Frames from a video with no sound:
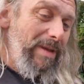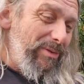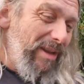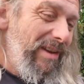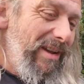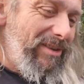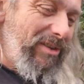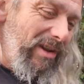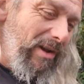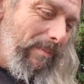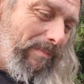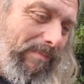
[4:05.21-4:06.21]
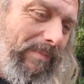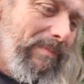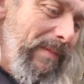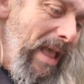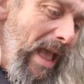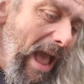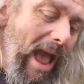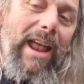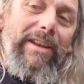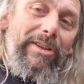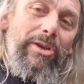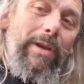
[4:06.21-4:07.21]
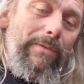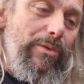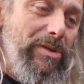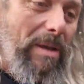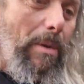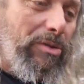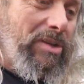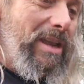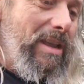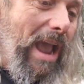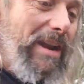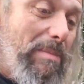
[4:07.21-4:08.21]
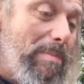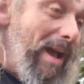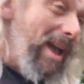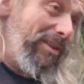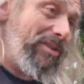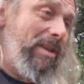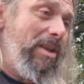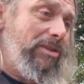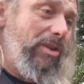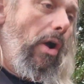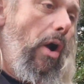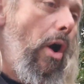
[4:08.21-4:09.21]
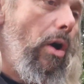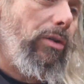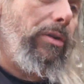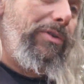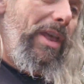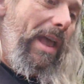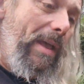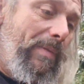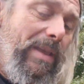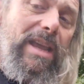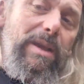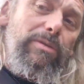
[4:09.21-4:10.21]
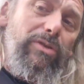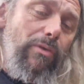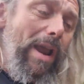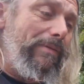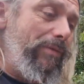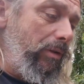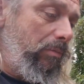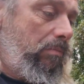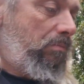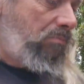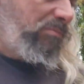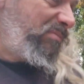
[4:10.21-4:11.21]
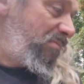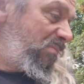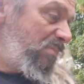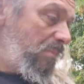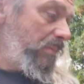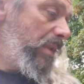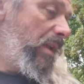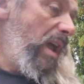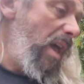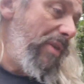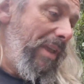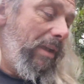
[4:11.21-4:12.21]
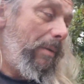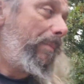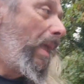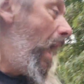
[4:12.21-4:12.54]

It was a nice car, and I took it for its MOT and it passed, so all good there. He was grateful, I think.